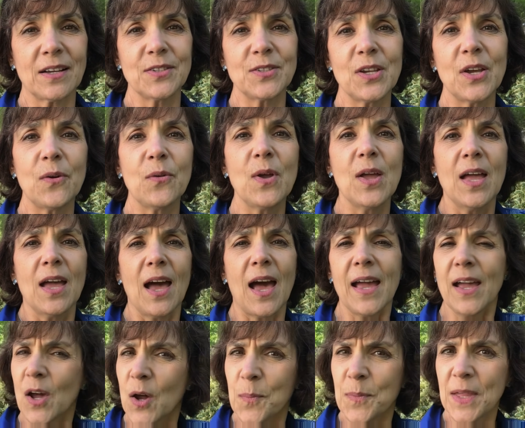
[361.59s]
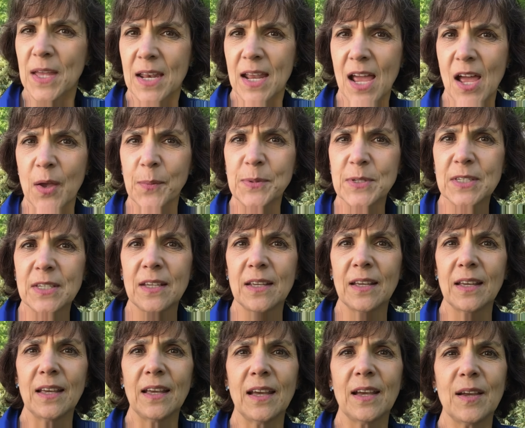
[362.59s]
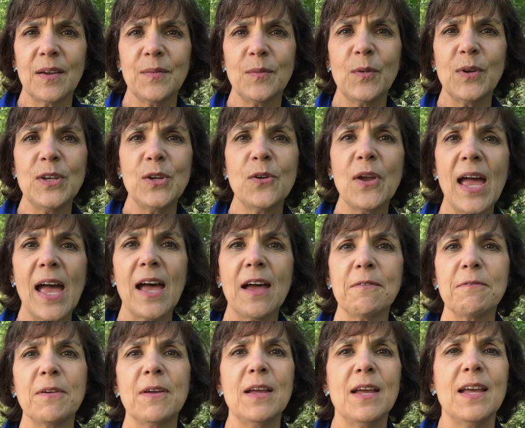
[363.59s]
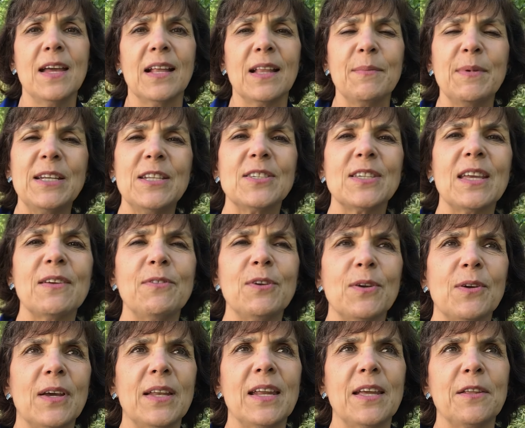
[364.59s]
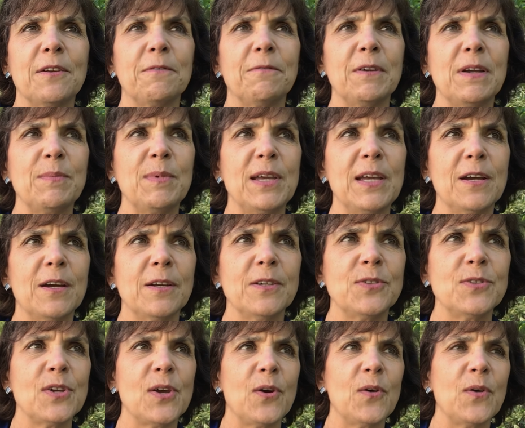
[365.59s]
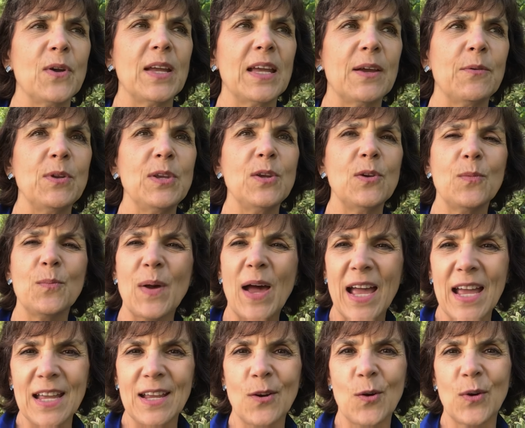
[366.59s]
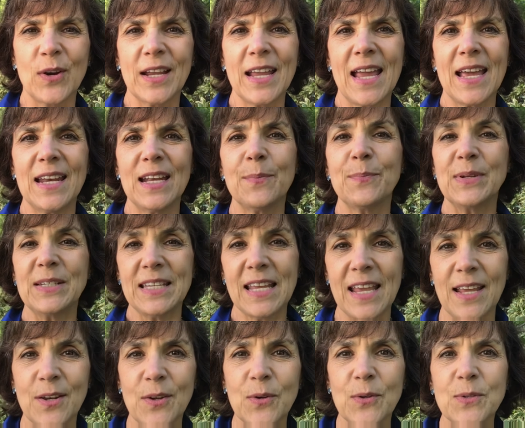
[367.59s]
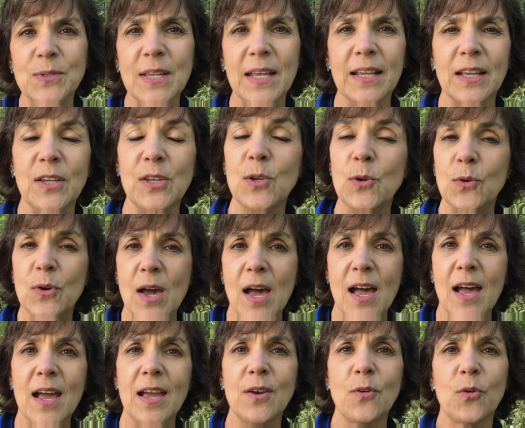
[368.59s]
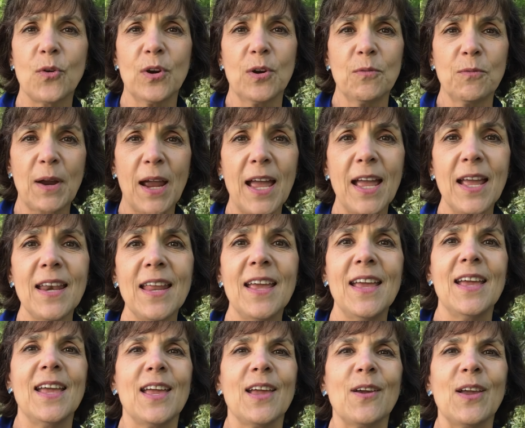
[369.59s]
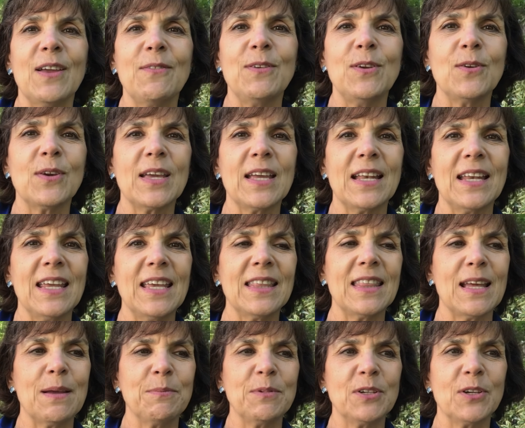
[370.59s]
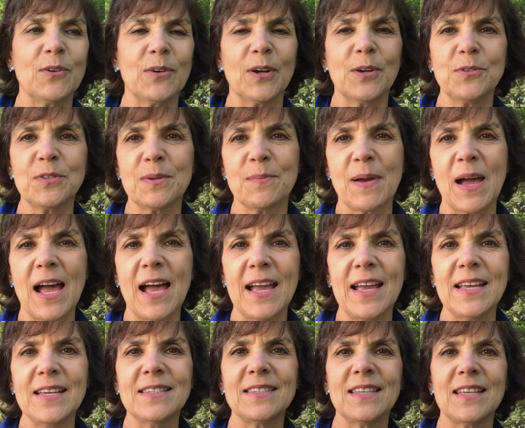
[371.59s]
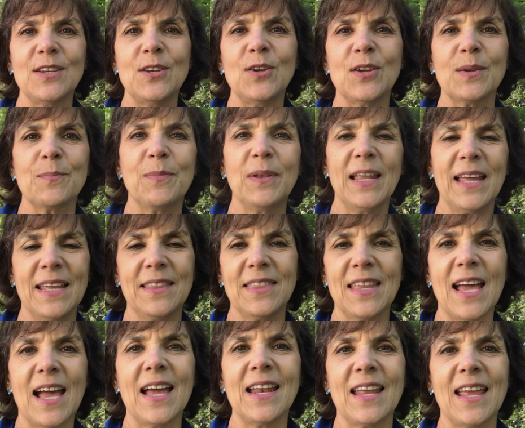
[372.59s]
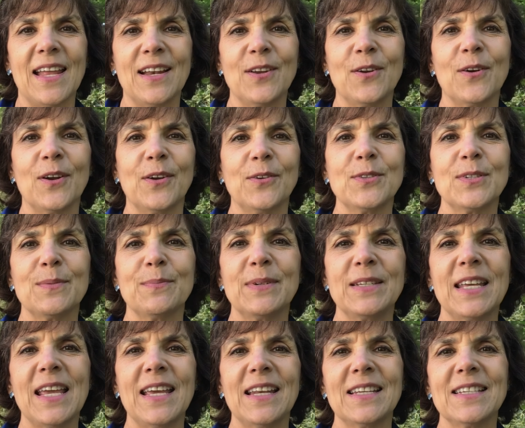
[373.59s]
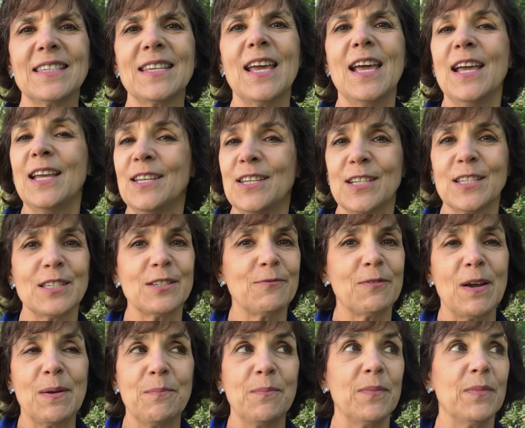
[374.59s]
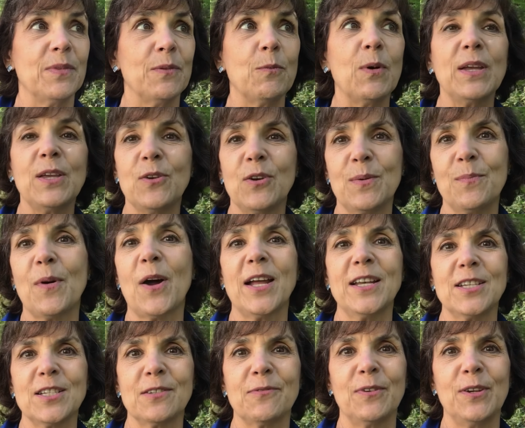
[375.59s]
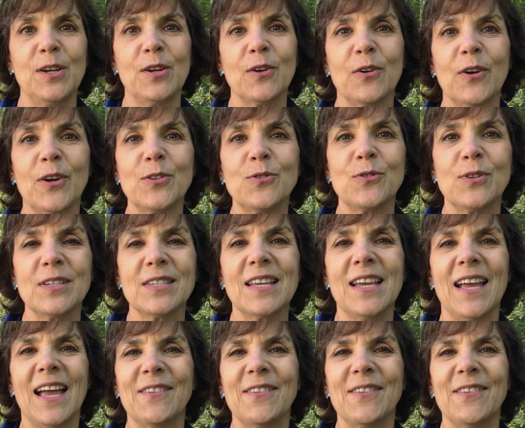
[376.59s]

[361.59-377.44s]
So I hope that helps uh, when you have let me just give you another freebie here. So when you buy organic potatoes like a Yukon or a red, if you can get them to grow some eyes, then you could plant that and grow some potatoes just from what you had bought just for your groceries.